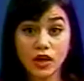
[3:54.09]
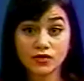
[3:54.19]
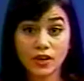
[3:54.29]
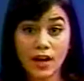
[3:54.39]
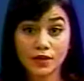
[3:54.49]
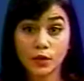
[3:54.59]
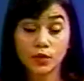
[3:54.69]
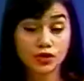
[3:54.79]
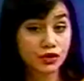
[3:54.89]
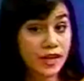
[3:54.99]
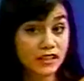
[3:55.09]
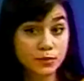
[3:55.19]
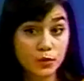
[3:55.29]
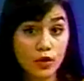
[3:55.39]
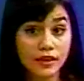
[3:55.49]
truck driver were
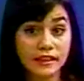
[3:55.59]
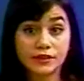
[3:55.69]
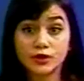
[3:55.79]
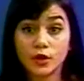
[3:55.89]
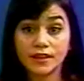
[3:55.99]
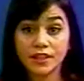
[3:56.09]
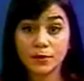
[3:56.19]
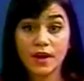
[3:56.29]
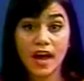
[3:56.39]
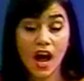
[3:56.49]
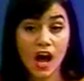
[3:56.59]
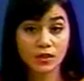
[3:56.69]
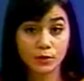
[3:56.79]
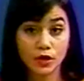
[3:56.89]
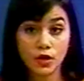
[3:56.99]
transported to a nearby
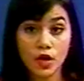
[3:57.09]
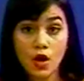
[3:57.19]
hospital